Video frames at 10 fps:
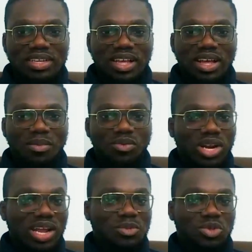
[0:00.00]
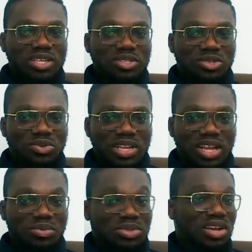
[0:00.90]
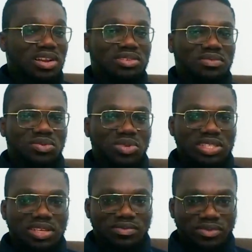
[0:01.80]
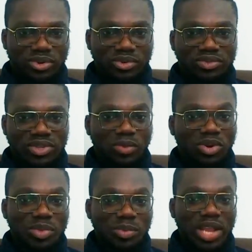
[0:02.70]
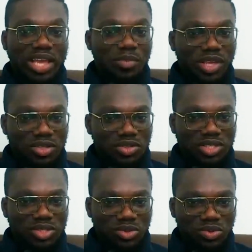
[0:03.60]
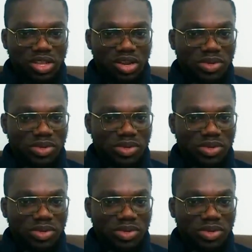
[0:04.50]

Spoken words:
what I'm trying to do now, regardless of the risk involved, and what people like me are trying to do now,